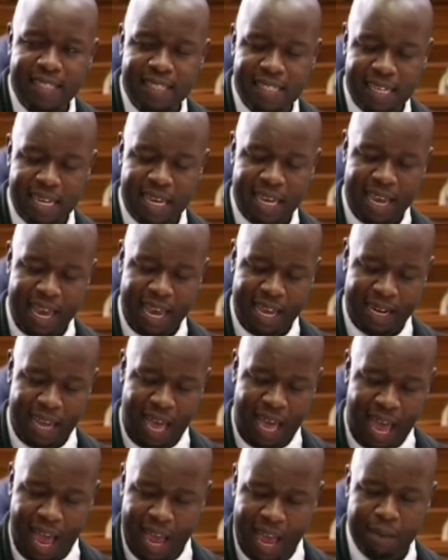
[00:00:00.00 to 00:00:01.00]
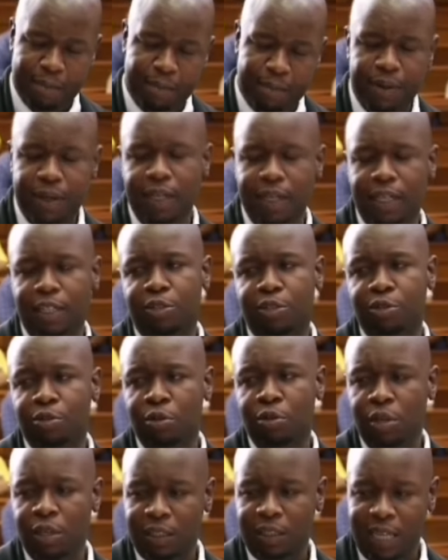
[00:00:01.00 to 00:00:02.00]
evidence, and I am putting
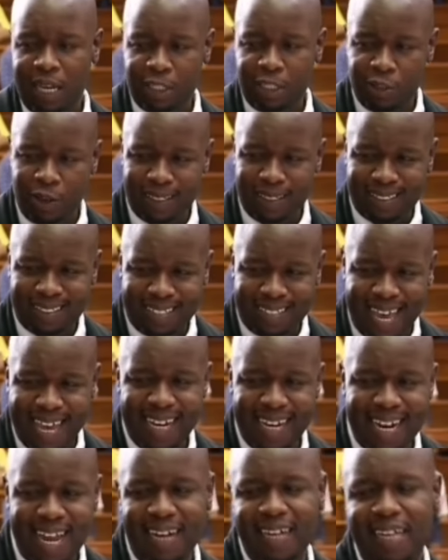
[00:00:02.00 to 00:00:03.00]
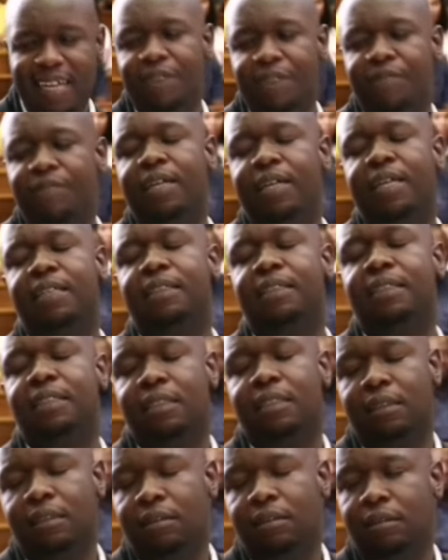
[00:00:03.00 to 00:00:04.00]
it to you that you are tailoring
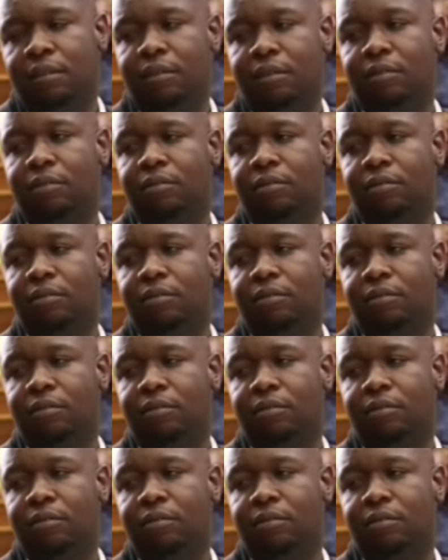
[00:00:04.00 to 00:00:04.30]
evidence.